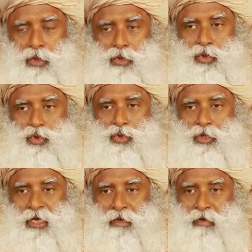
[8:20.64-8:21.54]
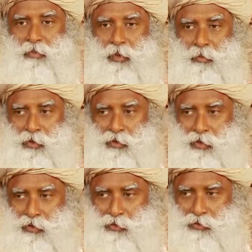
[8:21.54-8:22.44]
You should never peep into
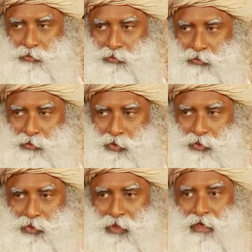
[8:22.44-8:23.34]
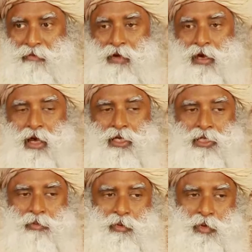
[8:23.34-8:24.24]
that room, you should never
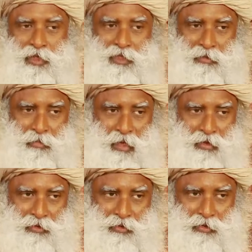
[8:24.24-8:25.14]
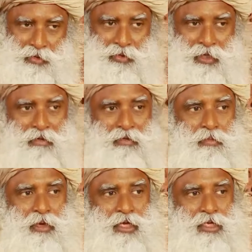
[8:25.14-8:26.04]
ask me what it's about, you should never
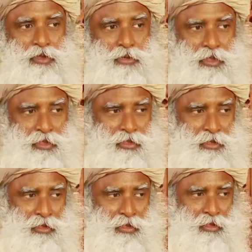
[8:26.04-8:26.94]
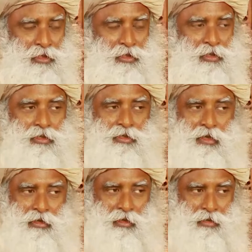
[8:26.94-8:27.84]
break into it,
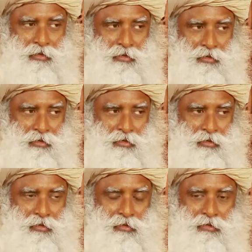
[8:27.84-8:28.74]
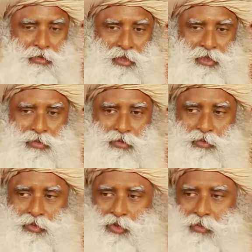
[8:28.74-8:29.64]
nothing. This
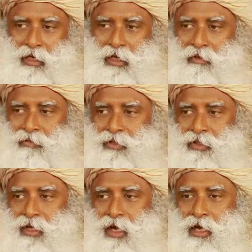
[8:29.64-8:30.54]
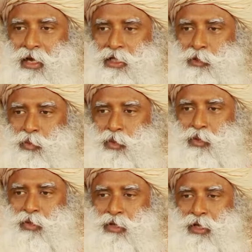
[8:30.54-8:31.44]
room should be left
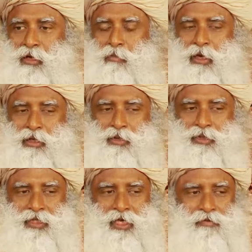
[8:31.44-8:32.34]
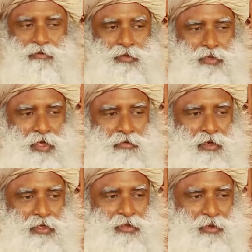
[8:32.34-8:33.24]
unexplored by yourself, your
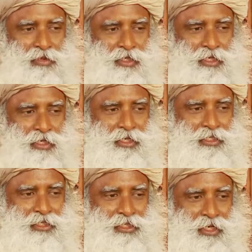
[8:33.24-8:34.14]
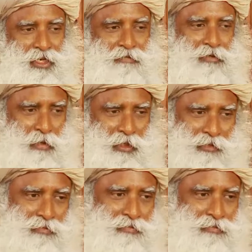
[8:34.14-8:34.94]
servants, your secret agents and everybody.